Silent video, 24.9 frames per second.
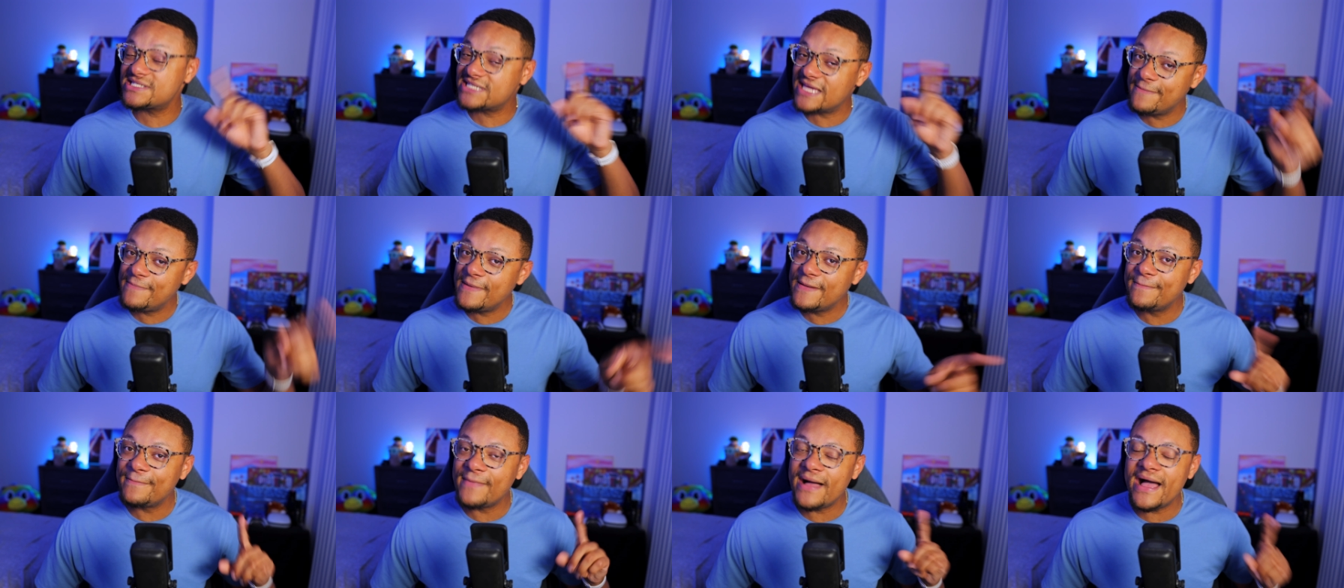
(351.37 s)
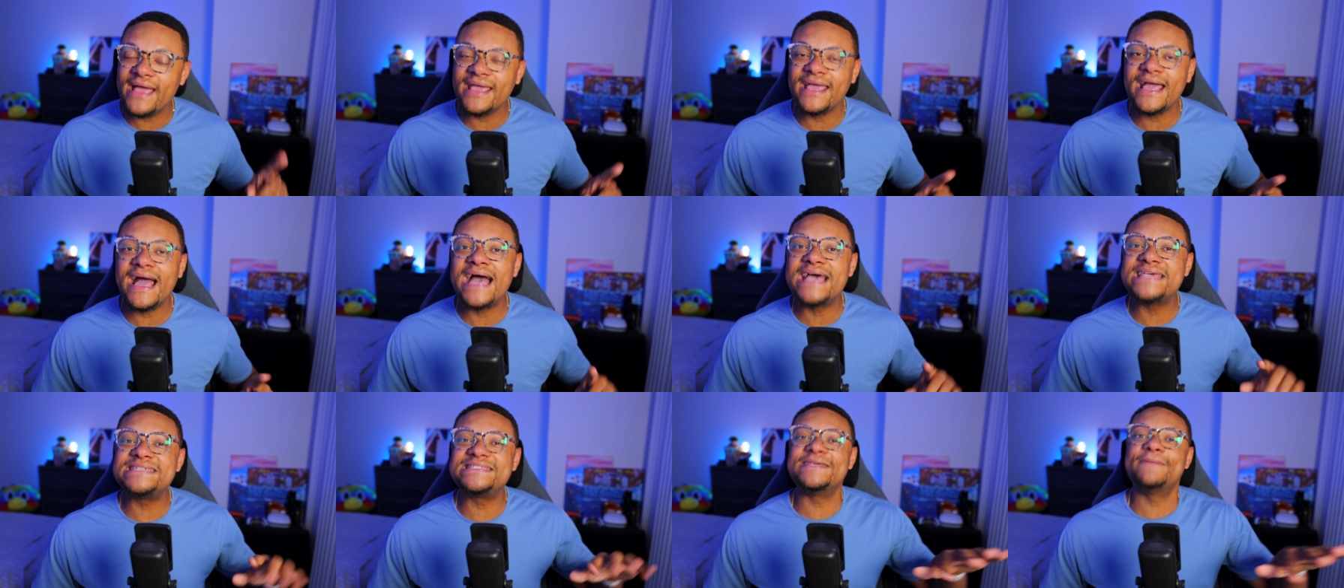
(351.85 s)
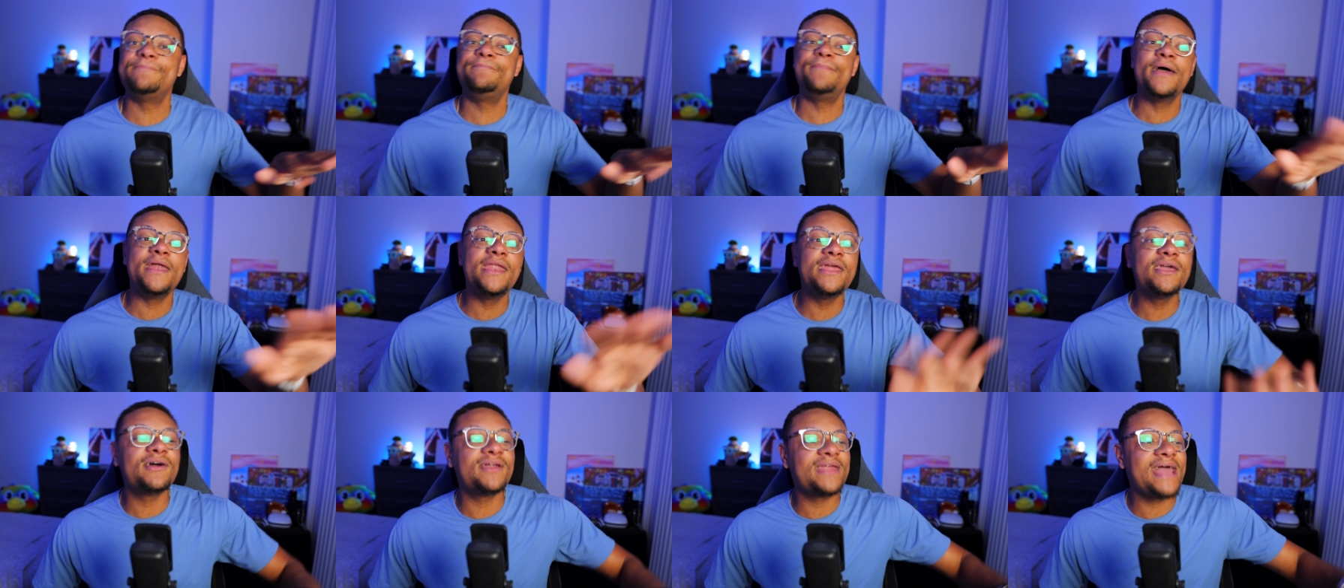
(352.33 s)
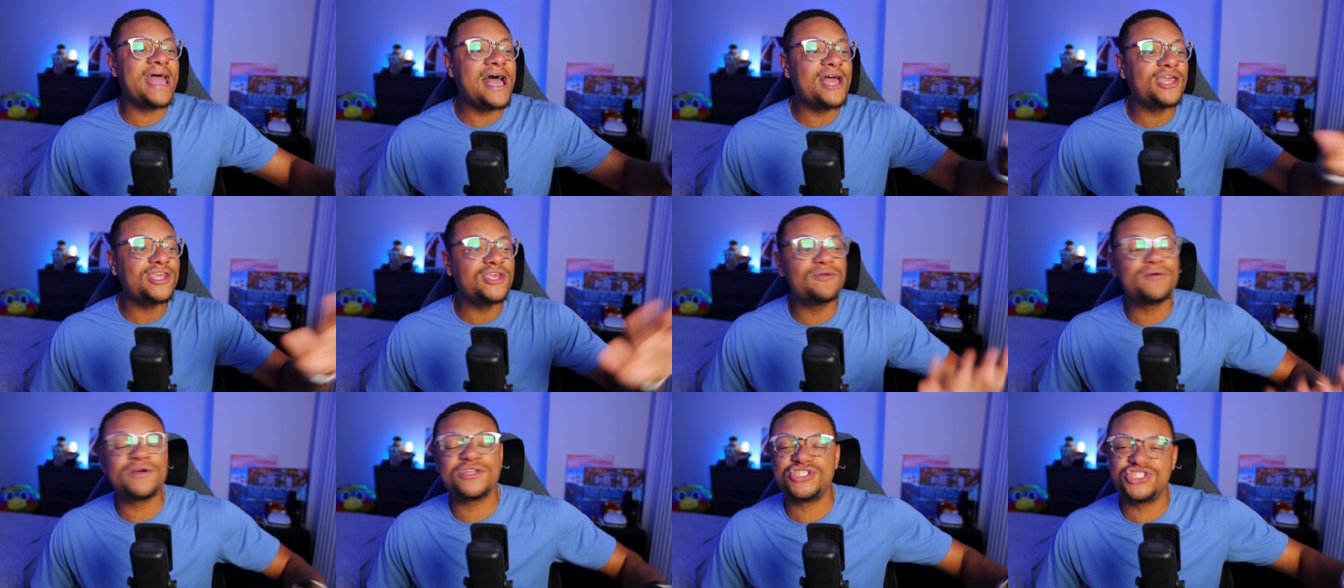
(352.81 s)
keep in mind guys, depending on how
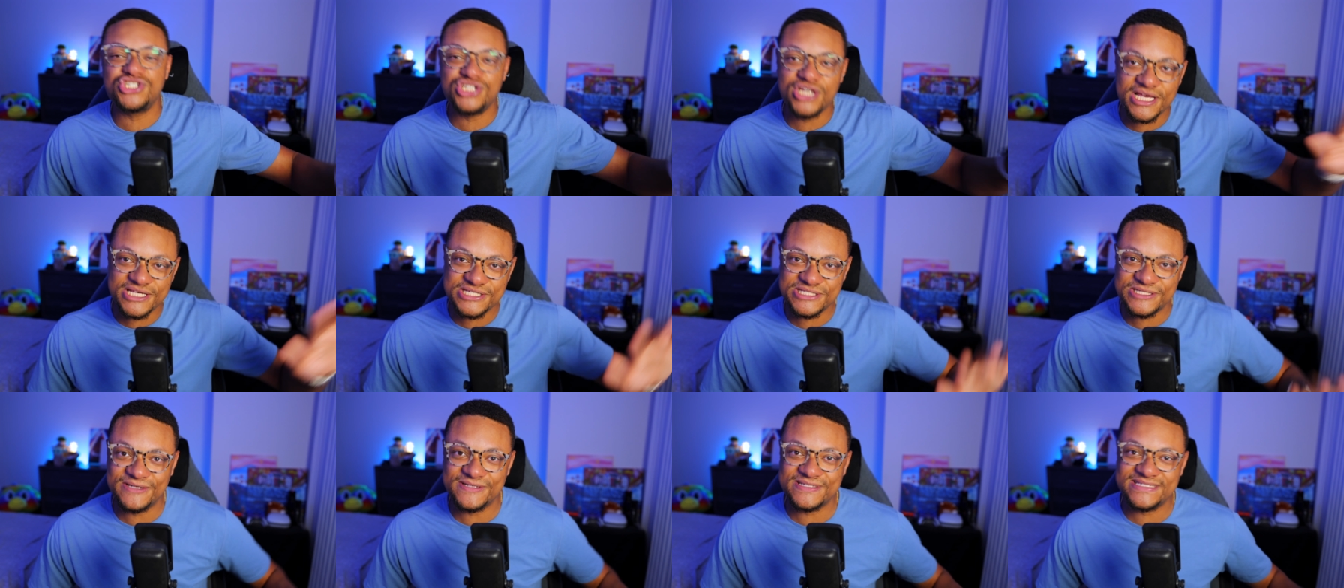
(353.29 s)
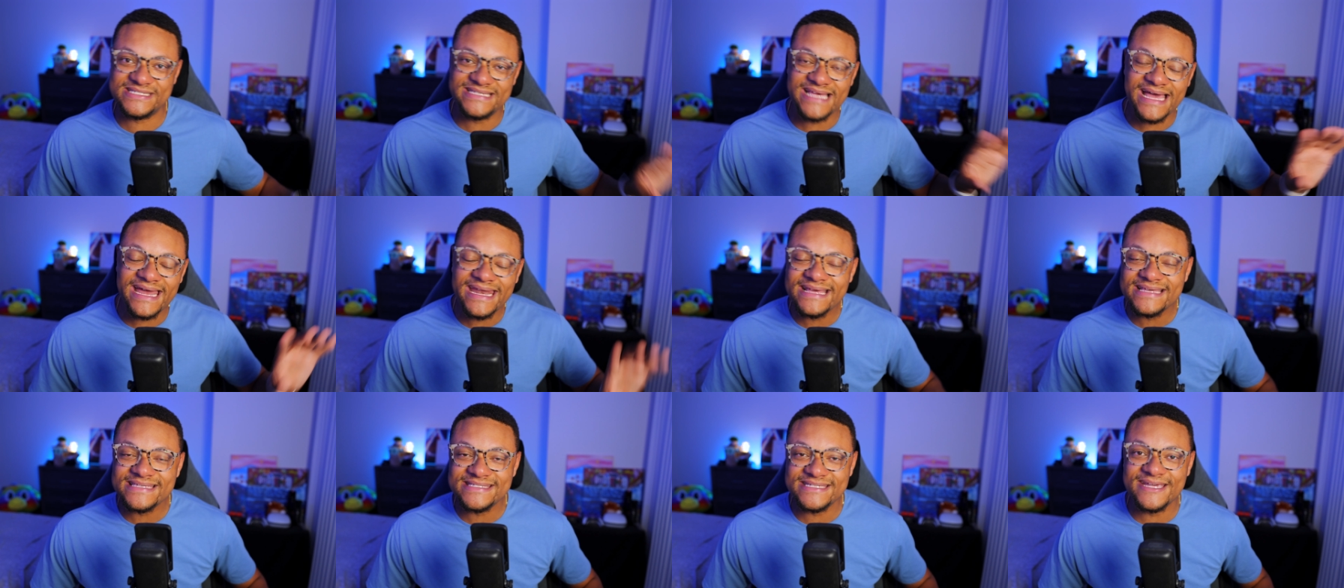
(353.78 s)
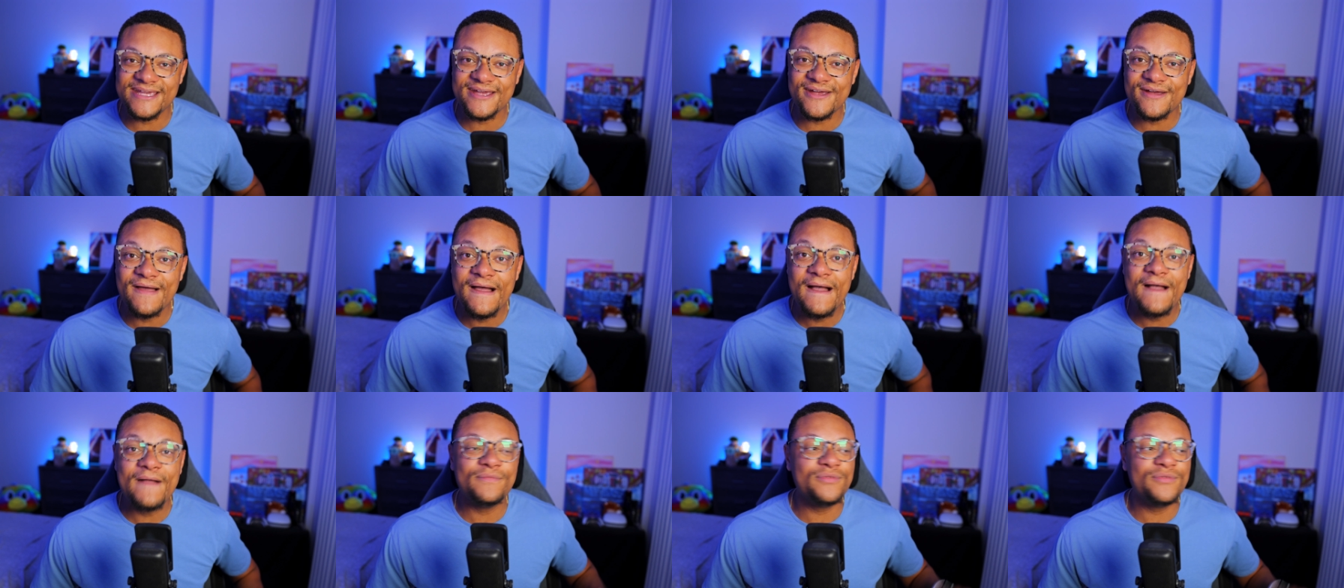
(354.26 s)
you adjust your settings here,